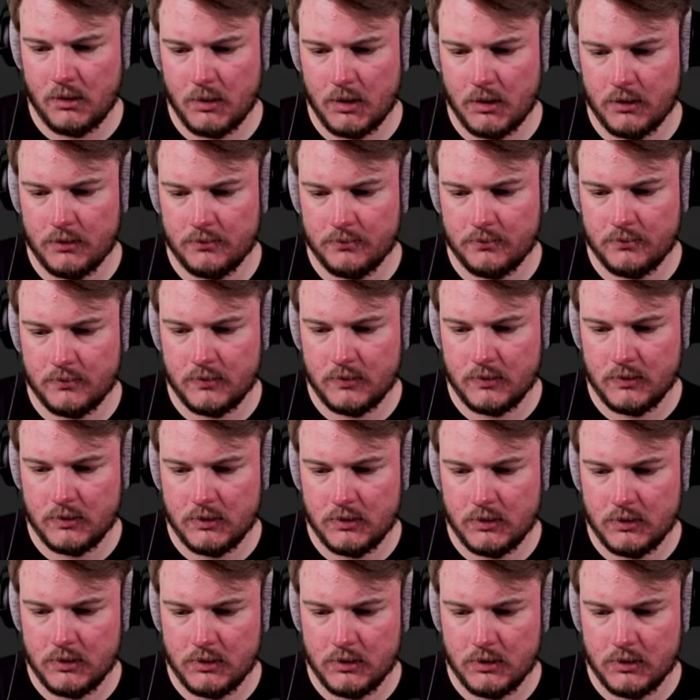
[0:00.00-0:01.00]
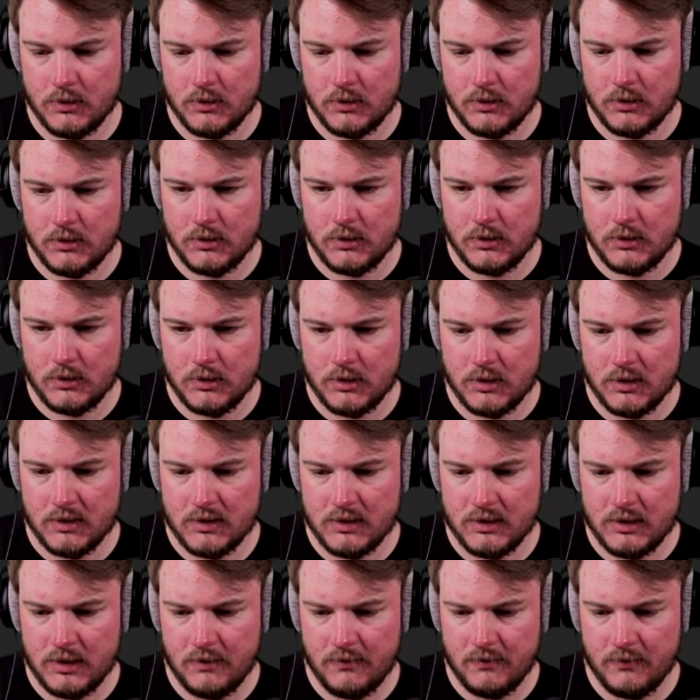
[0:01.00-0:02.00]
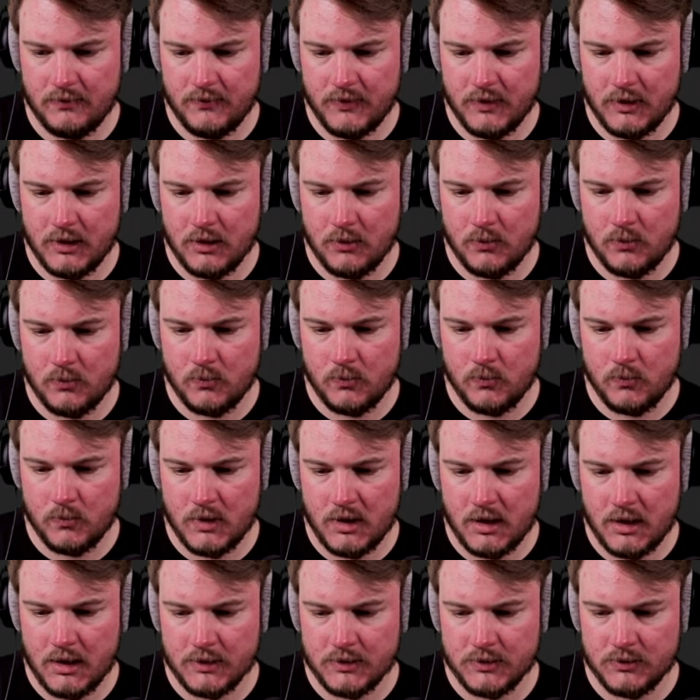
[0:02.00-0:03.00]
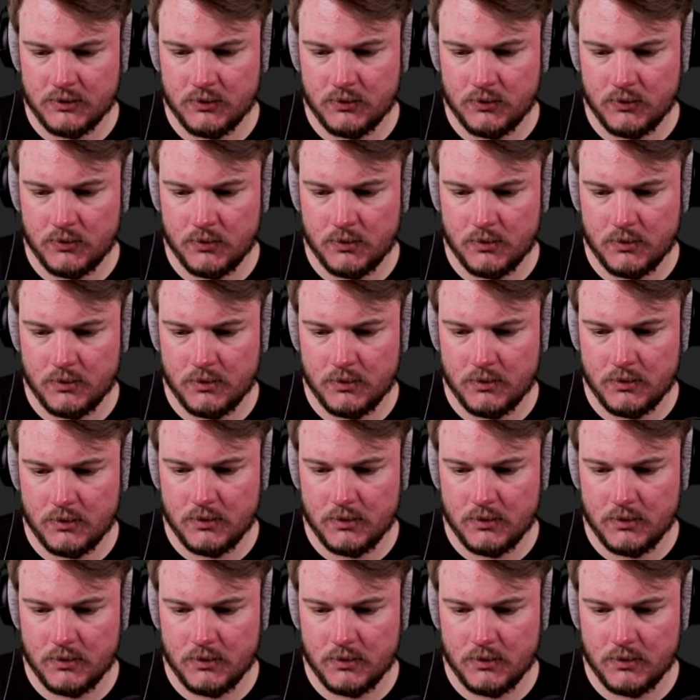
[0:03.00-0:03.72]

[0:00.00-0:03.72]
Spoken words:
Come on. Still haven't figured out how to,